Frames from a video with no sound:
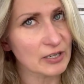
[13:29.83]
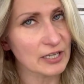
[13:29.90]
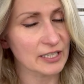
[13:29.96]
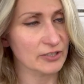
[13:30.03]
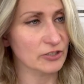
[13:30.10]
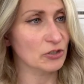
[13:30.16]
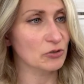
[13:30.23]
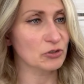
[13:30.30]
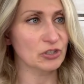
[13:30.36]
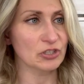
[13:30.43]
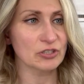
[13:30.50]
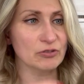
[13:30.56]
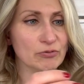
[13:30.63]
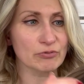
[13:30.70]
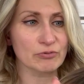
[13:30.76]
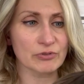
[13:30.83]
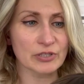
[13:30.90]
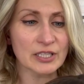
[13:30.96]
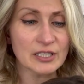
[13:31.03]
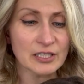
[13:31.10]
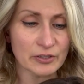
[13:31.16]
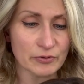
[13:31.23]
guys, so she's
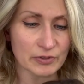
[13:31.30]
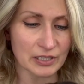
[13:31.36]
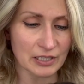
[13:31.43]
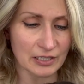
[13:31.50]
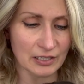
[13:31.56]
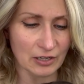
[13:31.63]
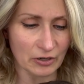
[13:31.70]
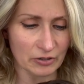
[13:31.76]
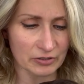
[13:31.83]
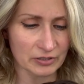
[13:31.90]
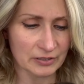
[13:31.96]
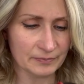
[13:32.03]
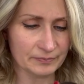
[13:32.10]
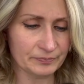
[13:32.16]
really long.